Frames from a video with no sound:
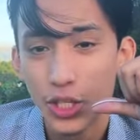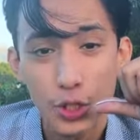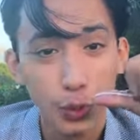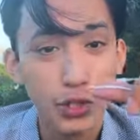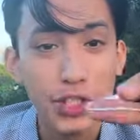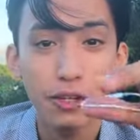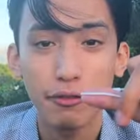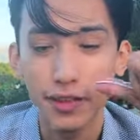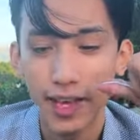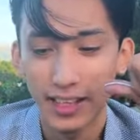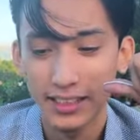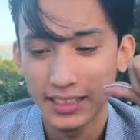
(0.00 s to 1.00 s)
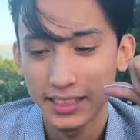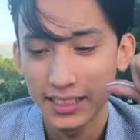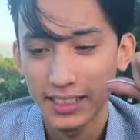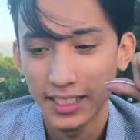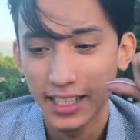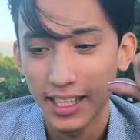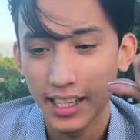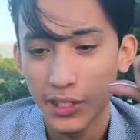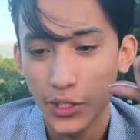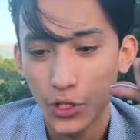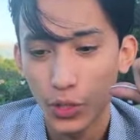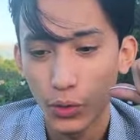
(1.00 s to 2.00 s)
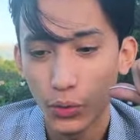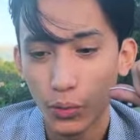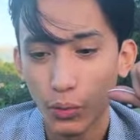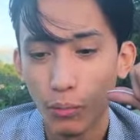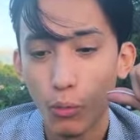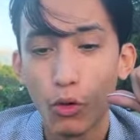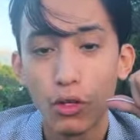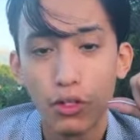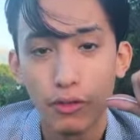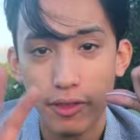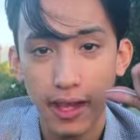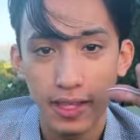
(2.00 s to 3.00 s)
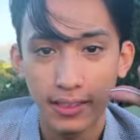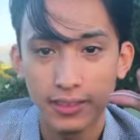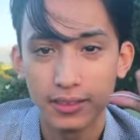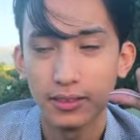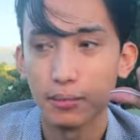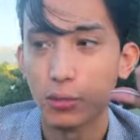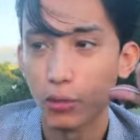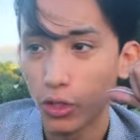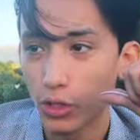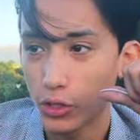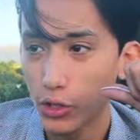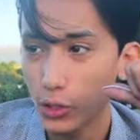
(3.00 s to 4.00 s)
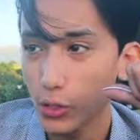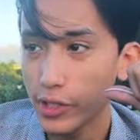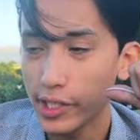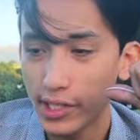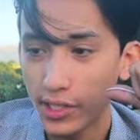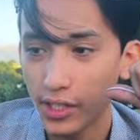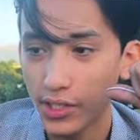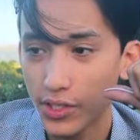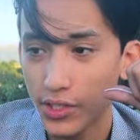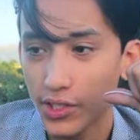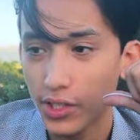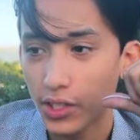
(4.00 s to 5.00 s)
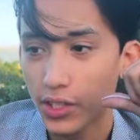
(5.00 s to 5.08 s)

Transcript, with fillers: so watch out for that. And so, moral of that prolonged story is